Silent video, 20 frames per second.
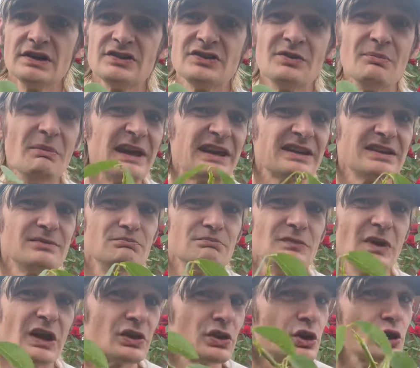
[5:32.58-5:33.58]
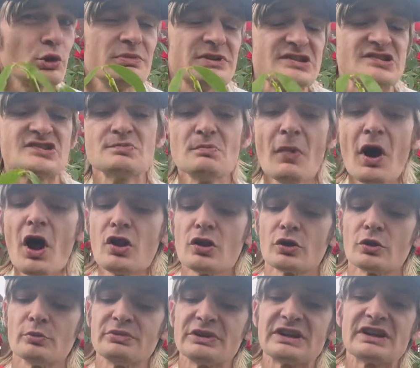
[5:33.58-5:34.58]
to make it a little bit
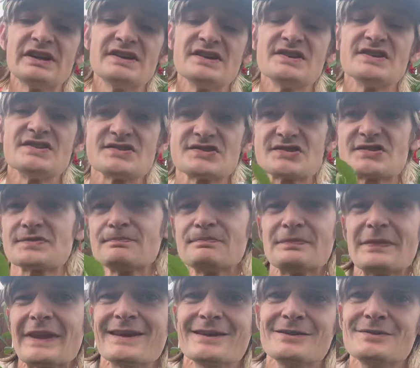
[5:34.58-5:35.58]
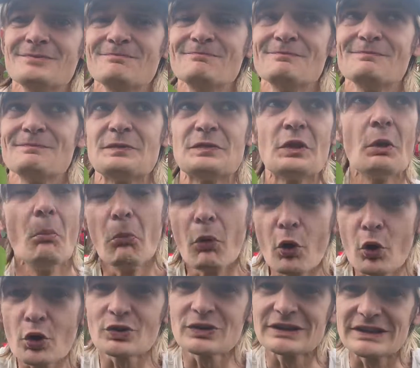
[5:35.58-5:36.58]
smaller, because the
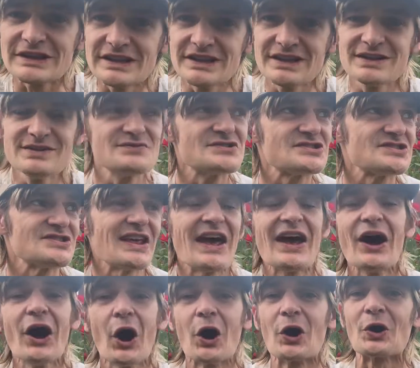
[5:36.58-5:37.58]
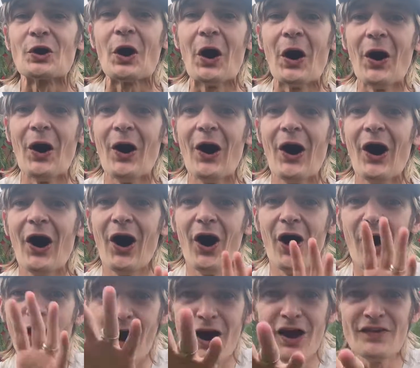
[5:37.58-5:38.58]
more leaves that are
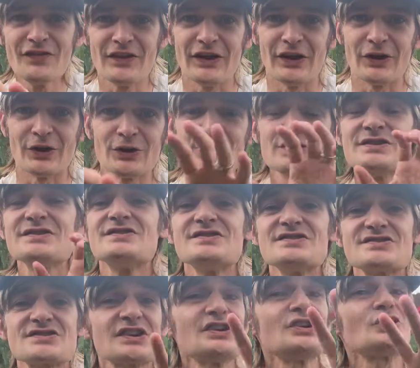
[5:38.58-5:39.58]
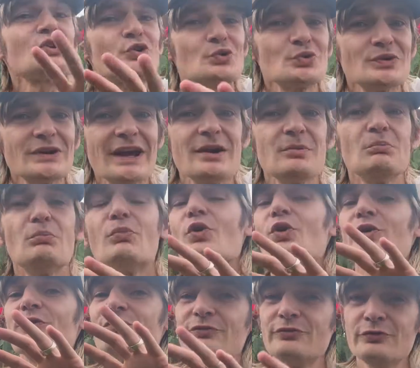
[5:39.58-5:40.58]
on there, it's going to create
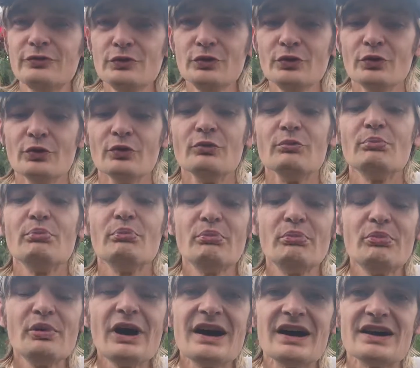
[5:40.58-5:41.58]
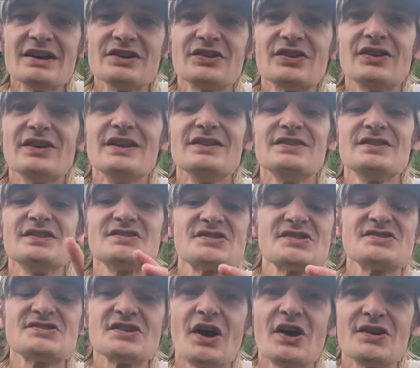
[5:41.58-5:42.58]
more food, but this
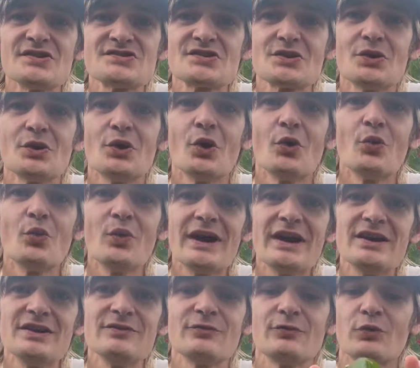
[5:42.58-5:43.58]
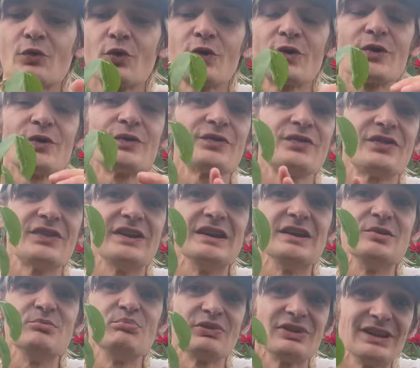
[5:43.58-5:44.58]
is also a way for
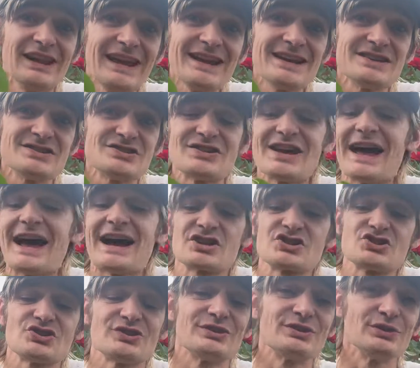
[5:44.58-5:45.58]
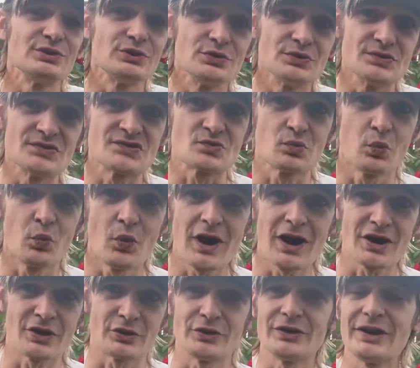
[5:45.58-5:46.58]
the plant to actually lose
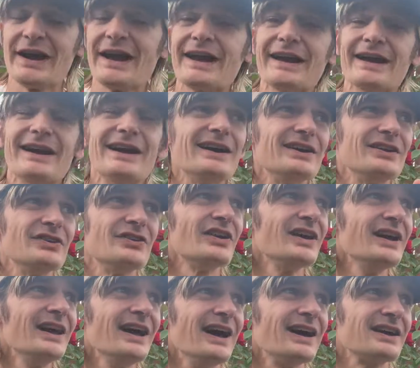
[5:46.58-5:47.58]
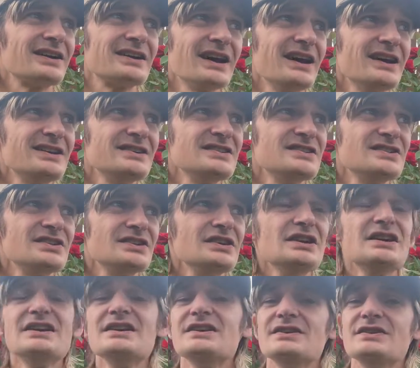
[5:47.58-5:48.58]
water. And a cutting,
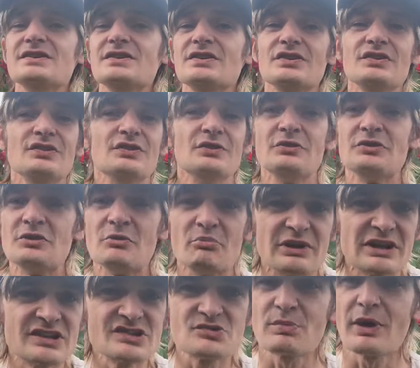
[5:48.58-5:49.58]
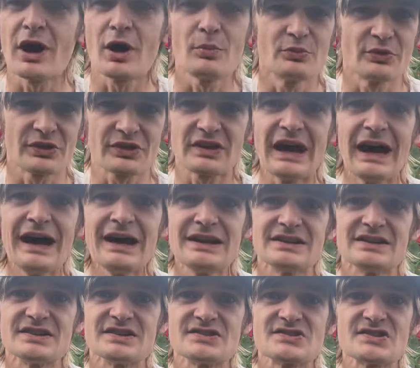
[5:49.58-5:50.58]
the biggest problem with
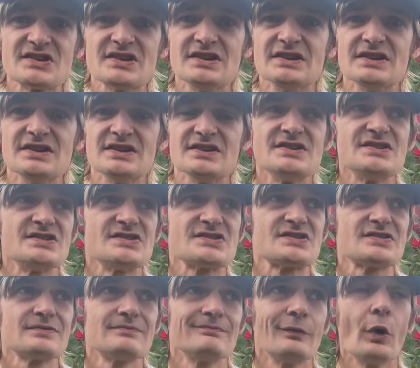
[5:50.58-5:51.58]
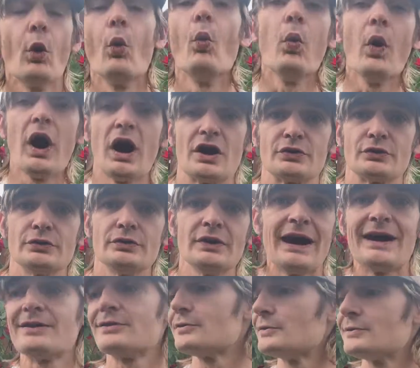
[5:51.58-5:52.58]
cuttings is water.
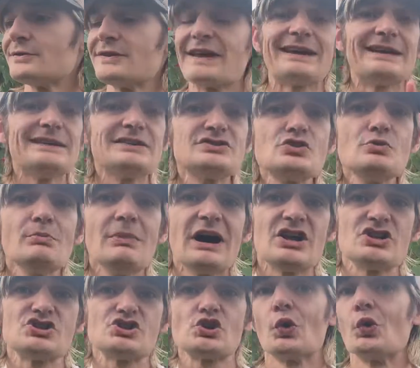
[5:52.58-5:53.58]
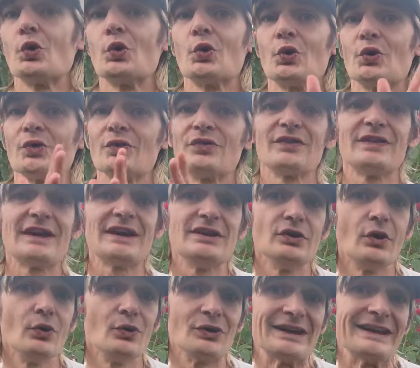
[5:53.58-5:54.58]
Either they get too much or they
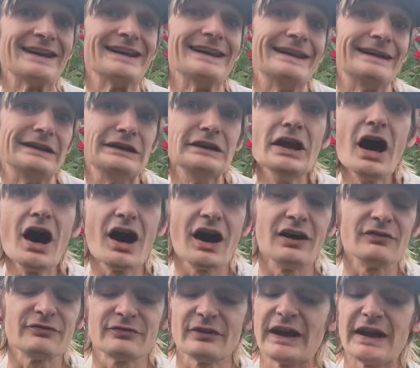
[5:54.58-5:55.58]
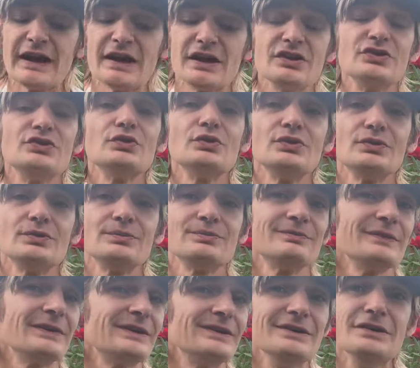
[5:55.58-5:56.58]
don't get enough, and you'll
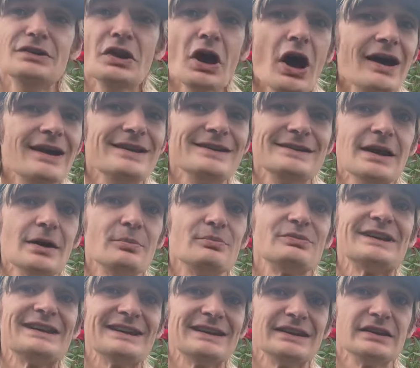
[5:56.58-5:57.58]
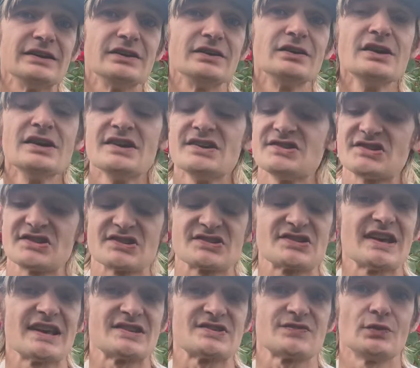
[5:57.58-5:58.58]
not end up getting
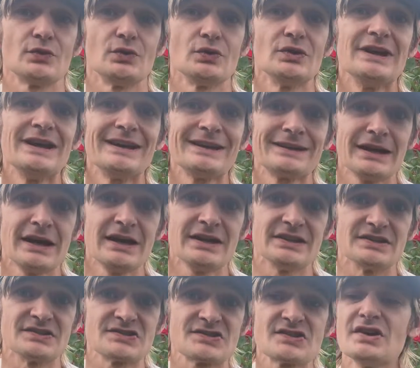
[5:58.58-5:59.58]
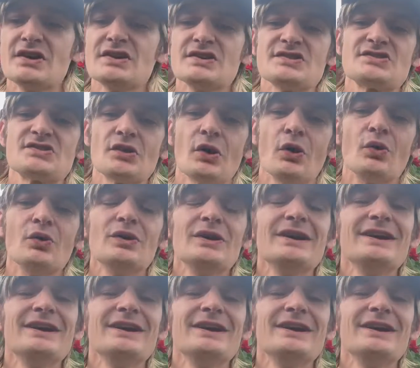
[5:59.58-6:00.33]
successful cuttings. So